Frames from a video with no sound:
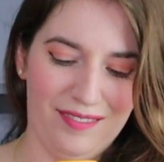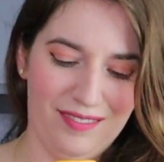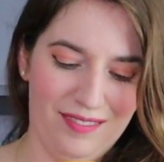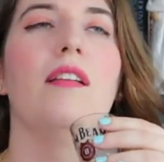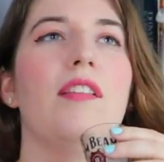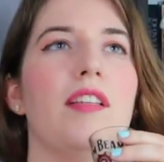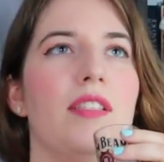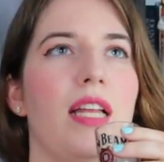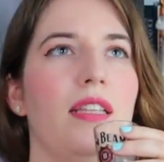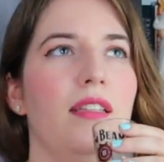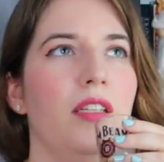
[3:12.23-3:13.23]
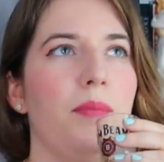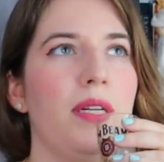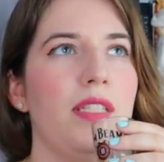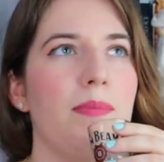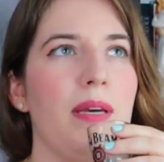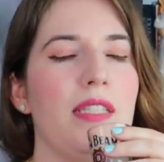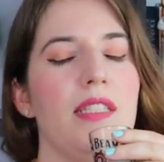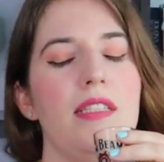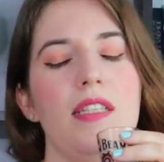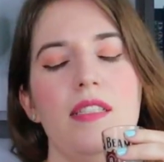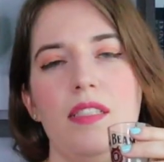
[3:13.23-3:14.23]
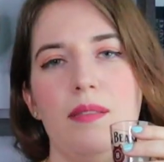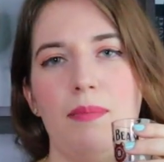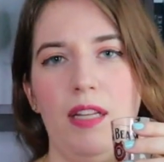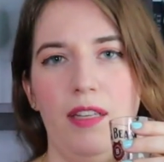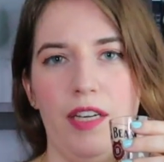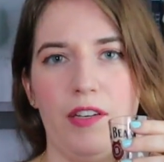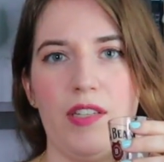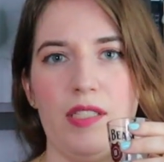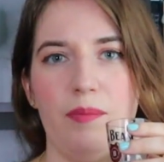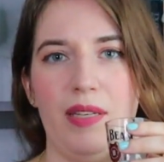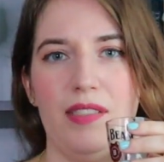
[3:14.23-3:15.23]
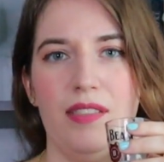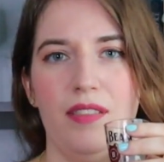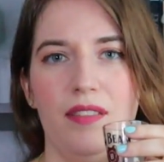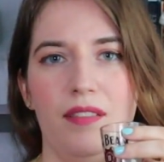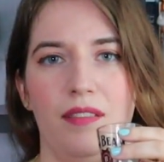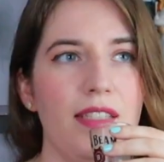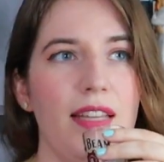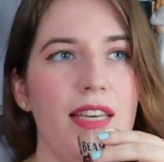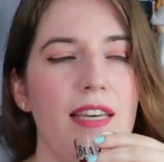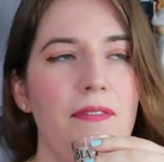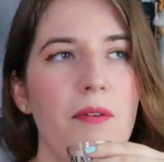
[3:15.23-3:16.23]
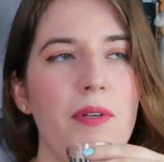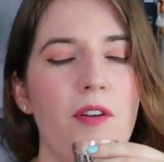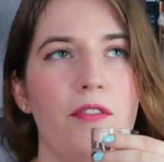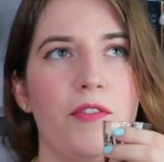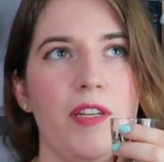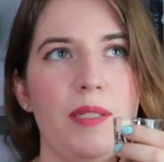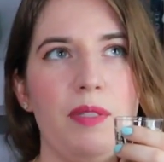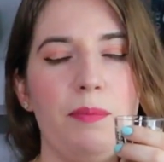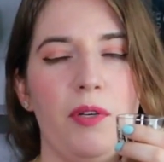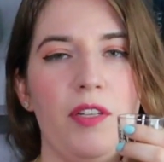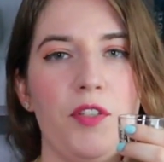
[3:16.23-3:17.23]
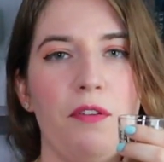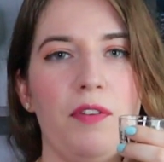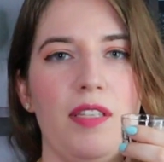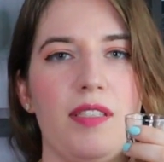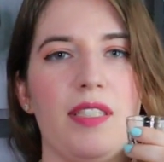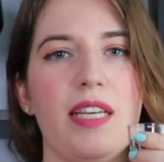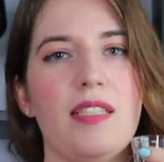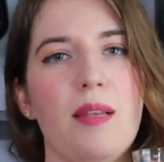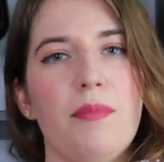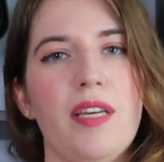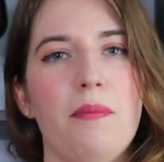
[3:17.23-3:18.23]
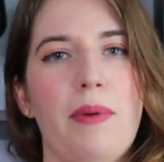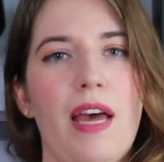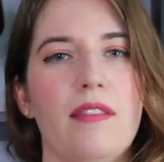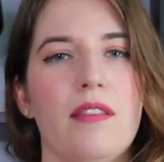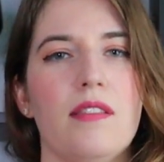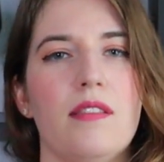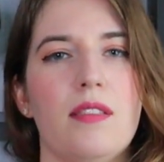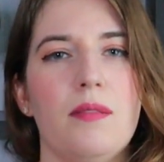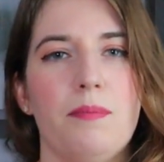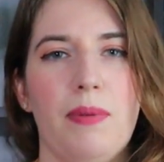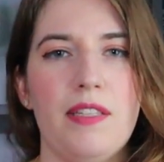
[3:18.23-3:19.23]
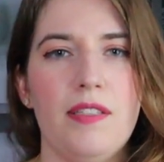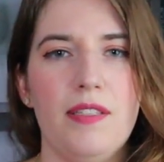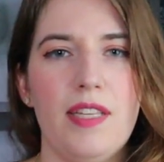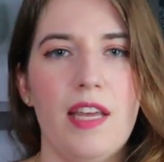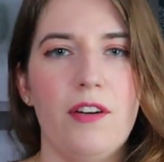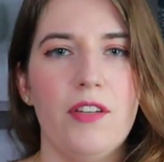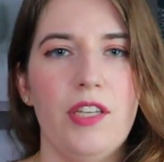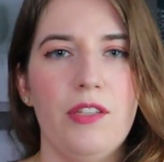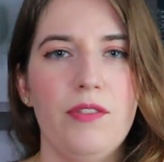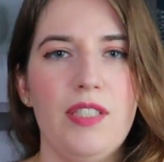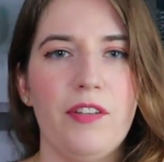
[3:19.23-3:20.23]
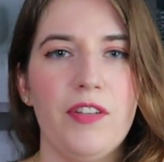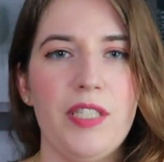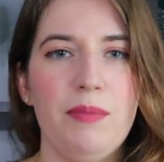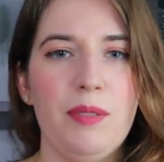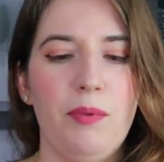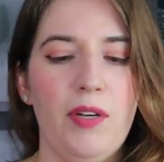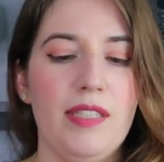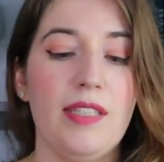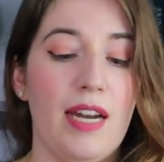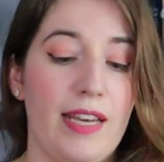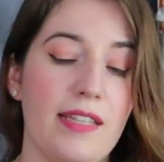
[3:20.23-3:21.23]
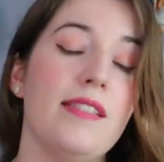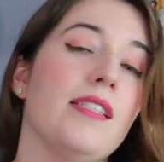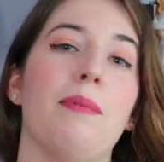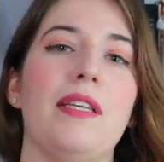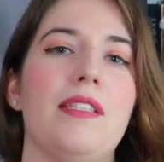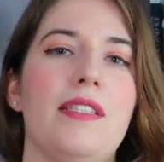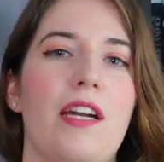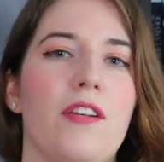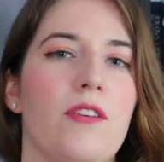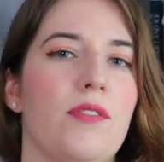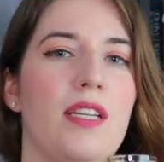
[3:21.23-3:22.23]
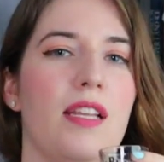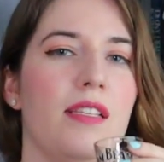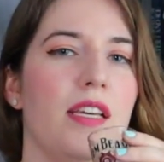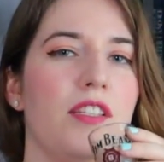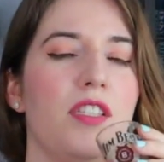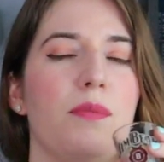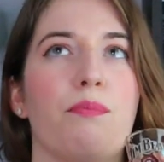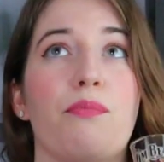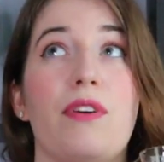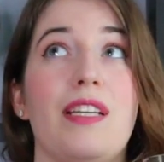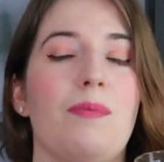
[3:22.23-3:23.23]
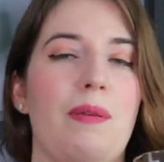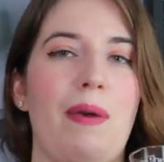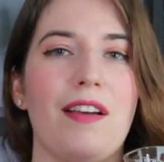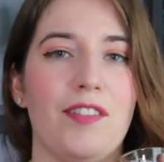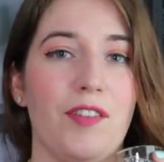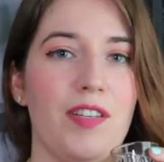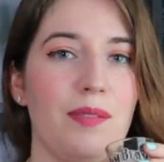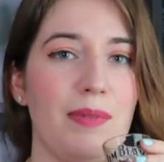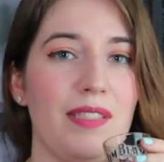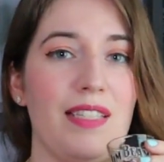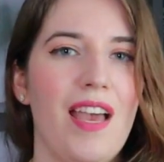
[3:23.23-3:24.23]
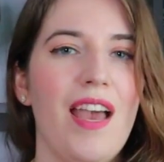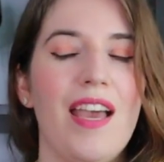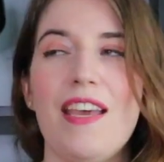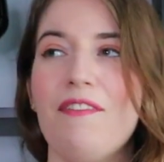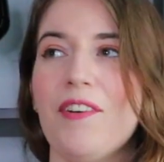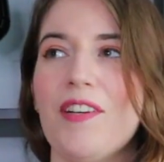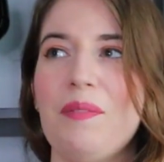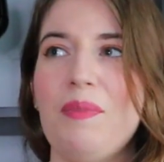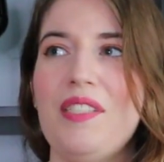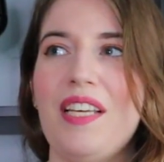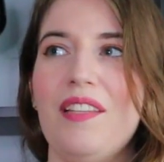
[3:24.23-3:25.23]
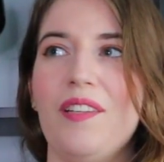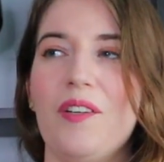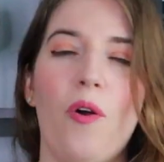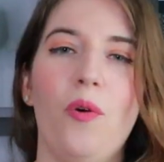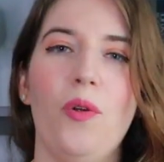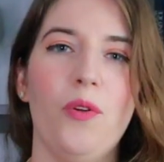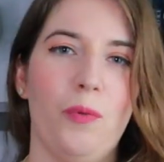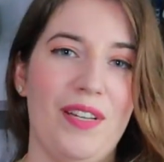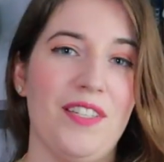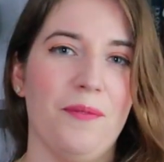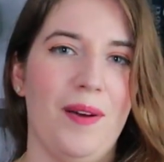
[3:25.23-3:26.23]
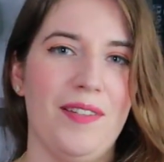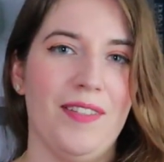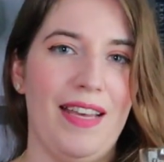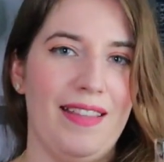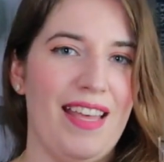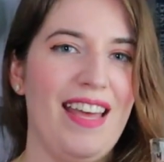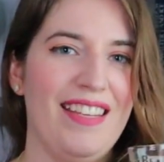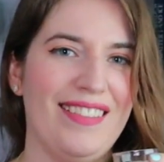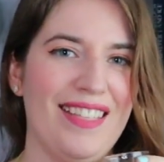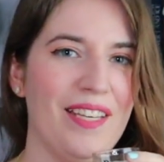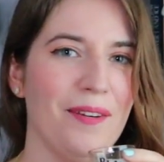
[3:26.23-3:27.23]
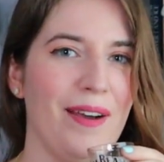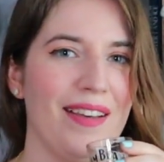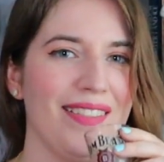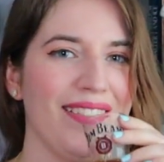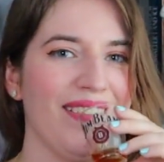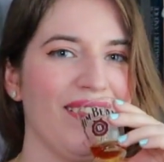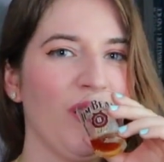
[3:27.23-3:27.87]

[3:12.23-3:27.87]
I love this, that little bit of spice. It does smell like Christmas. That's the thing, even though we don't have Christmas puddings over in the States, something about the spices that are used in Christmas puddings, and I guess the spices that are used in this, it just brings me back to Christmas. Even Christmas in the cold winter wonderland that is the US.